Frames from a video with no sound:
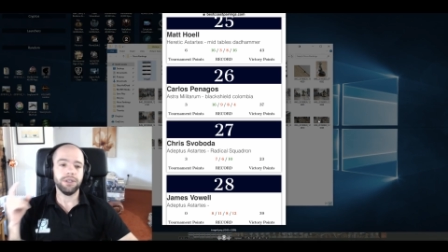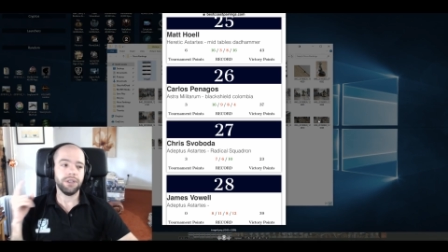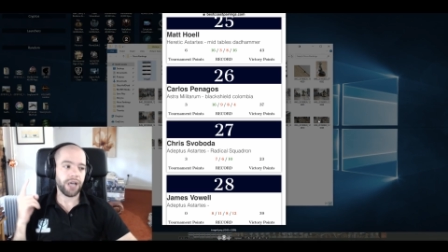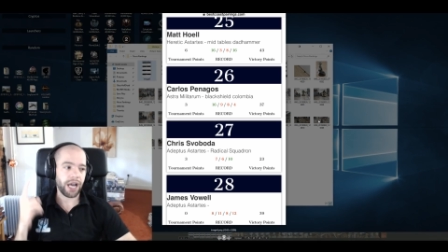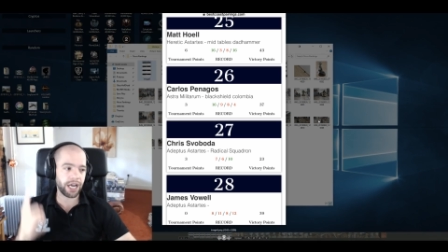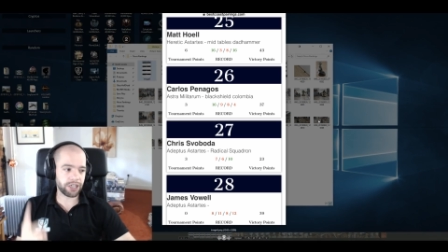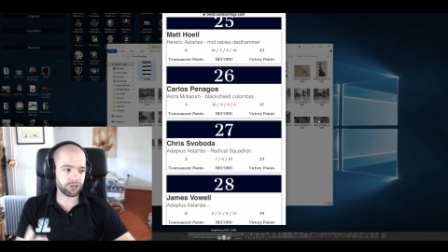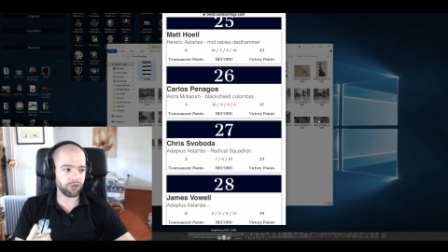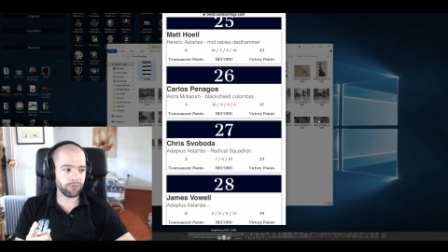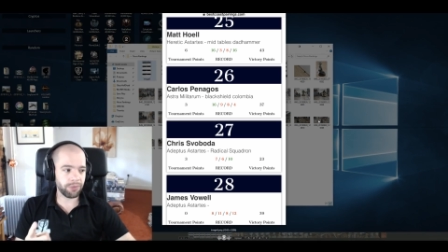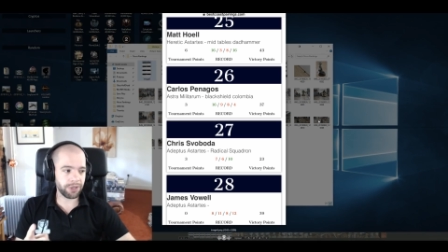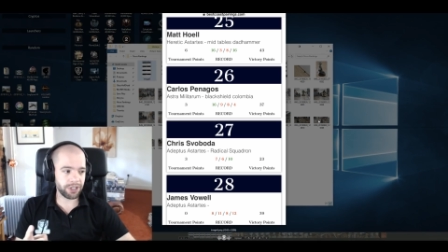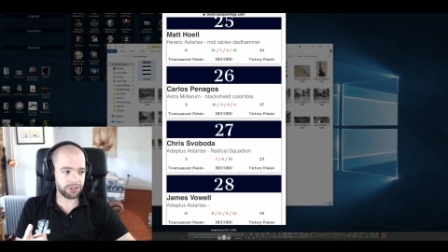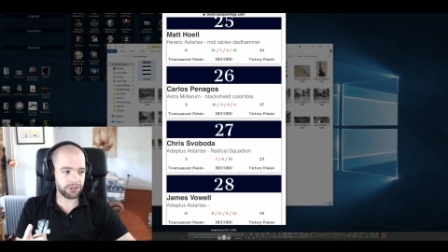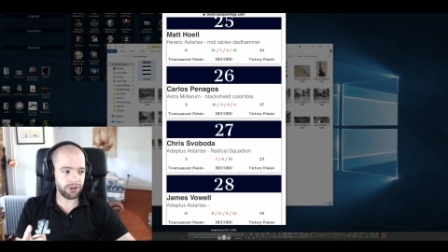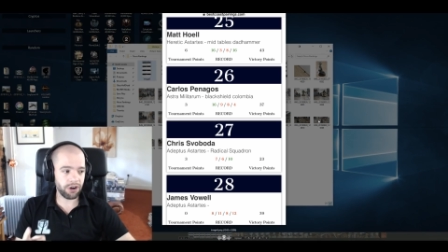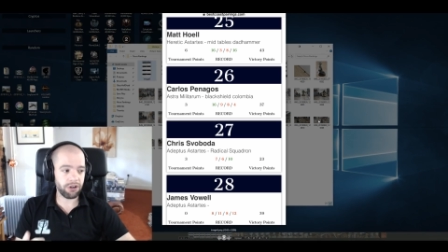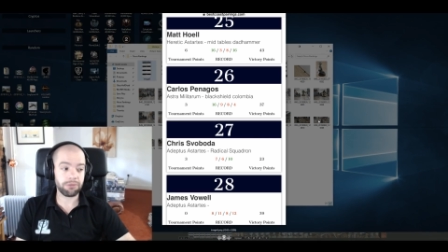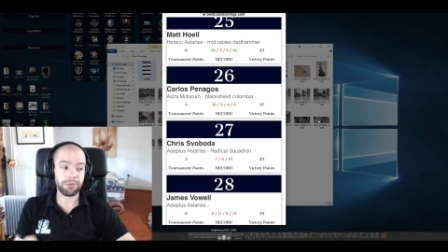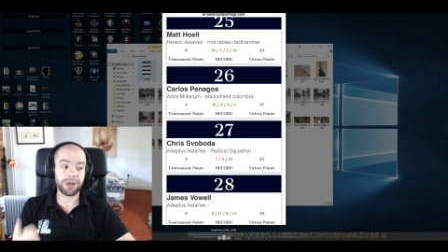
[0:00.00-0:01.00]
Astra
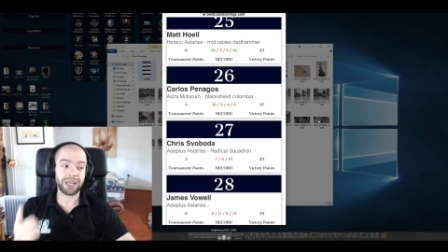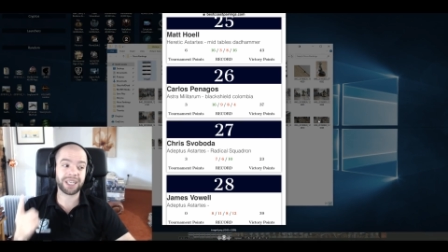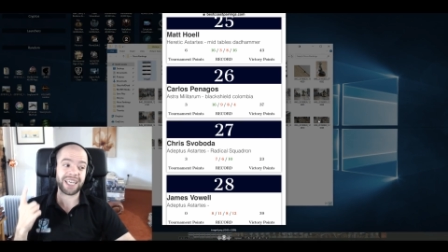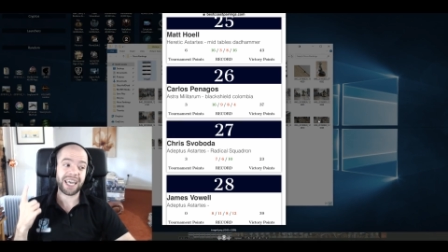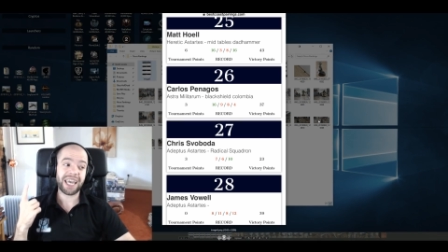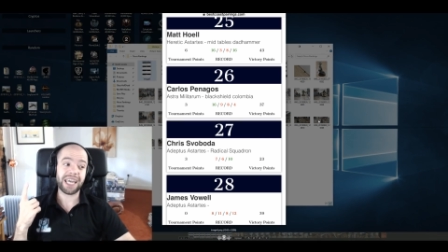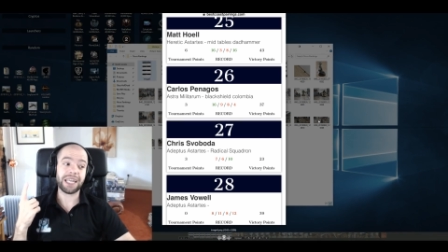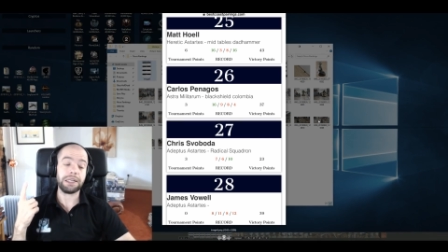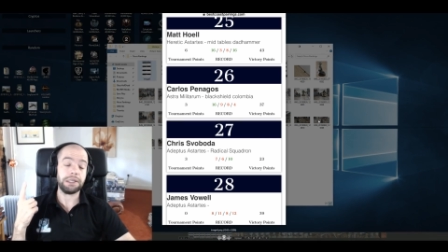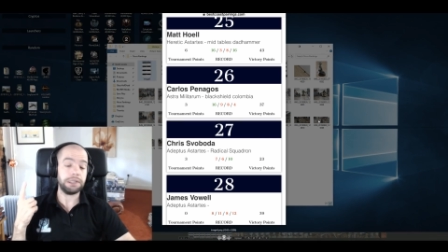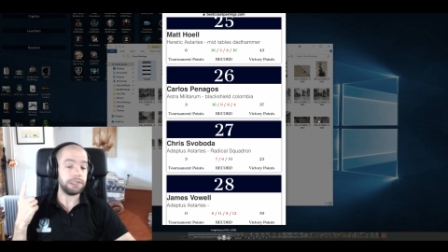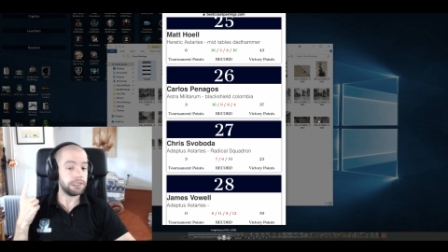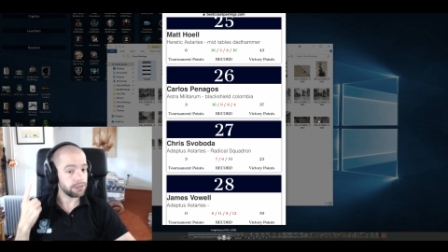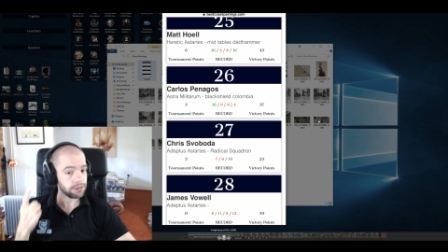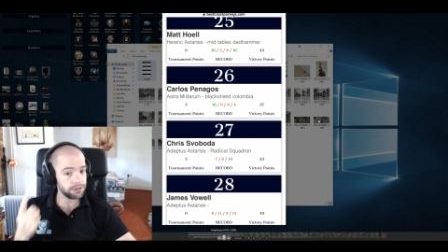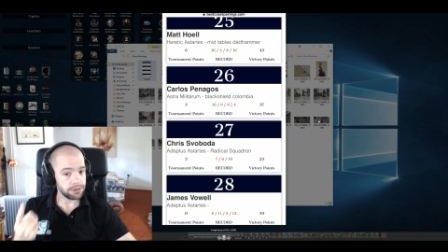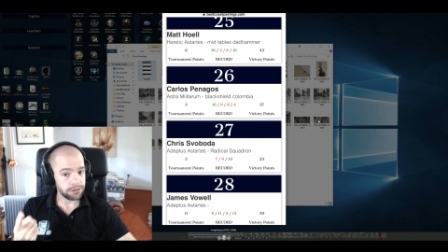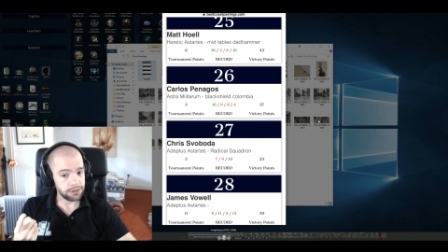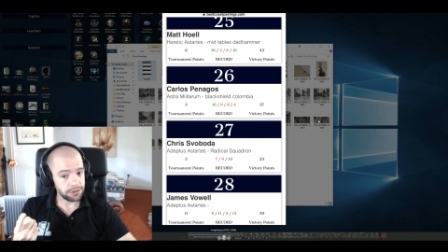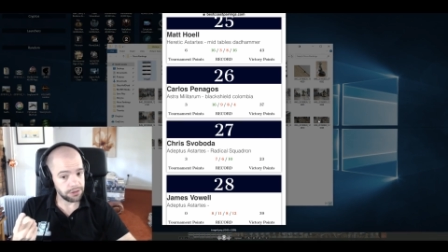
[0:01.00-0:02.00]
Militarum, again,
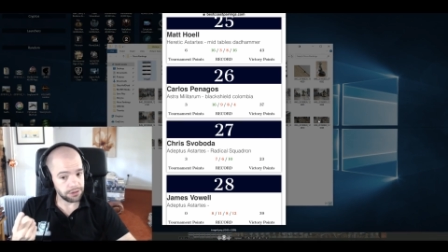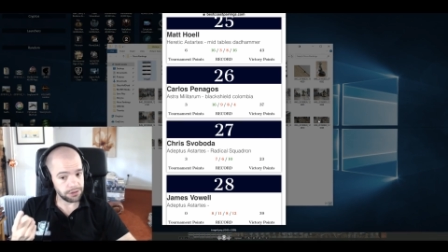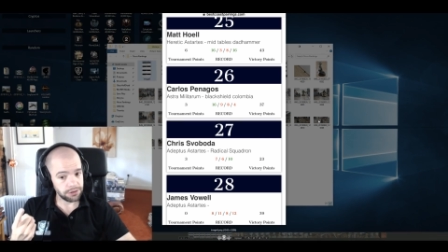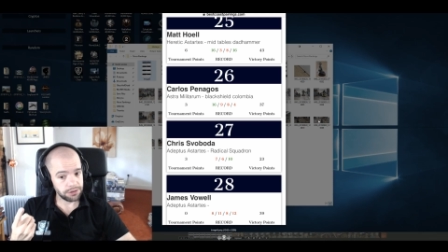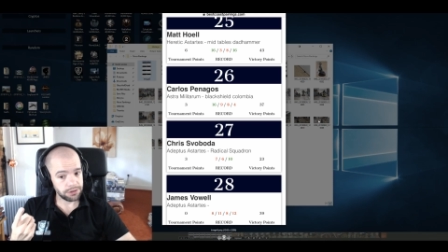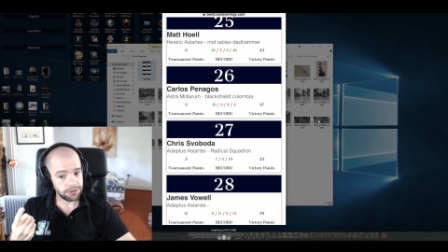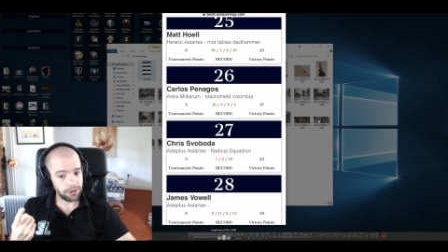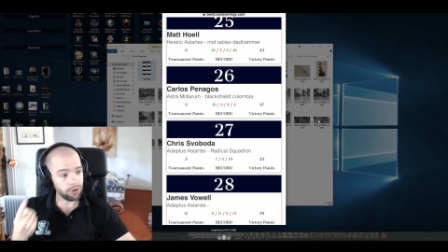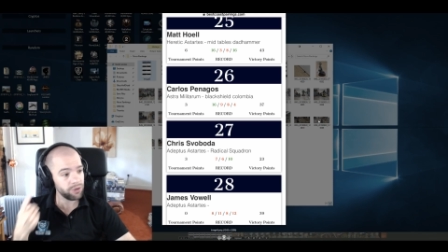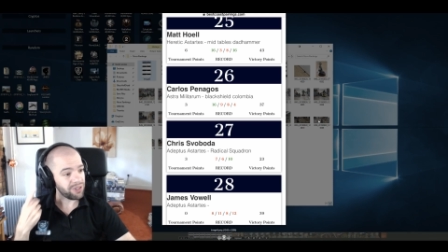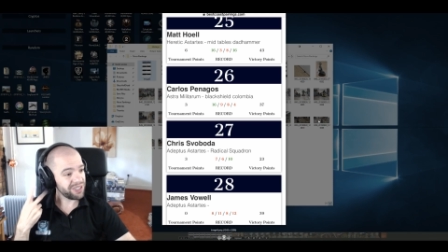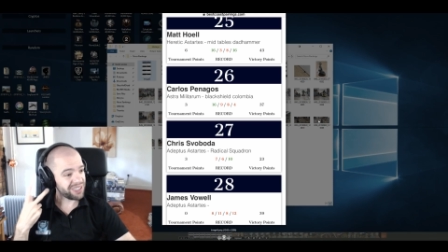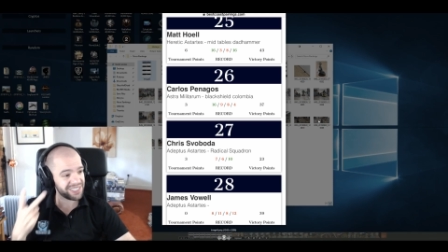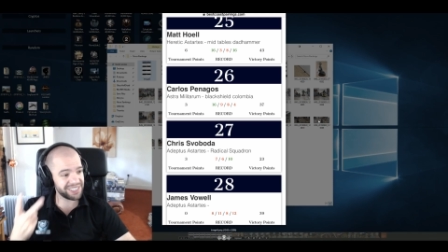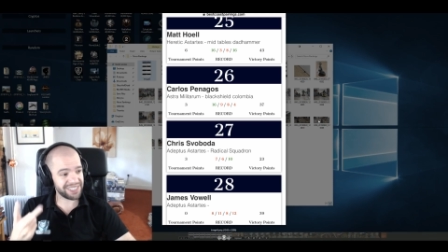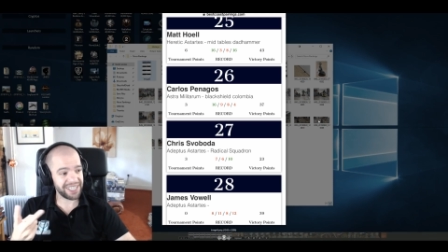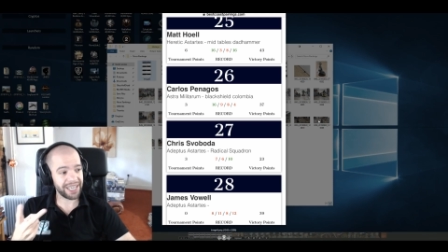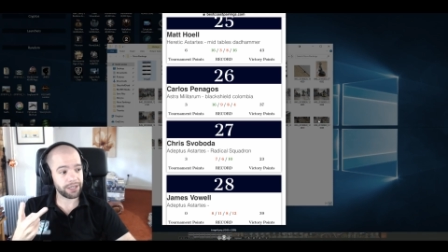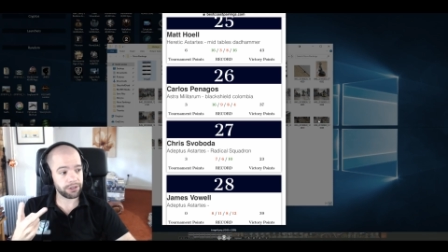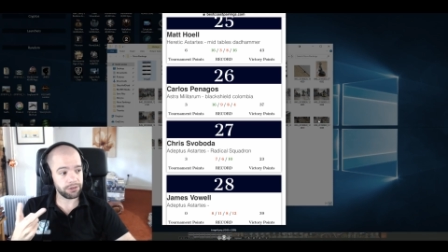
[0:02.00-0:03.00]
only the
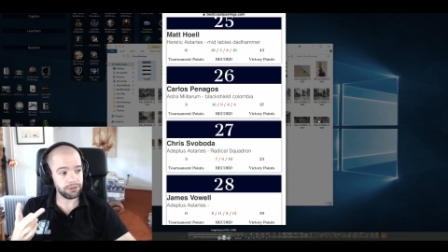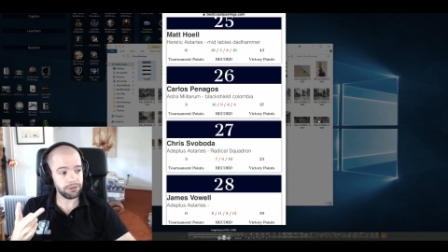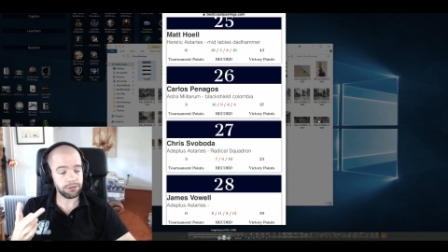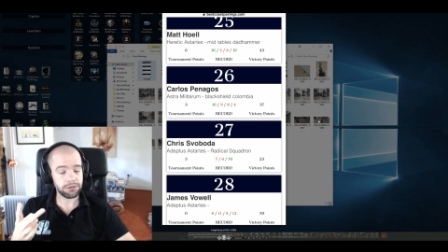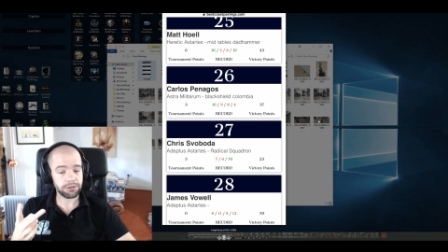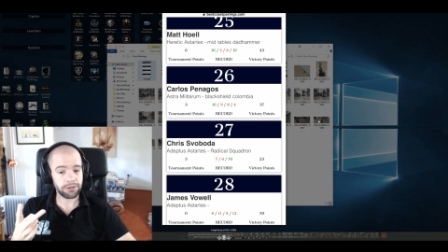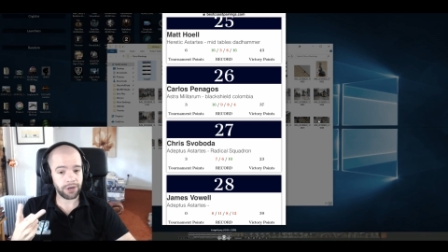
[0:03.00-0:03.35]
second,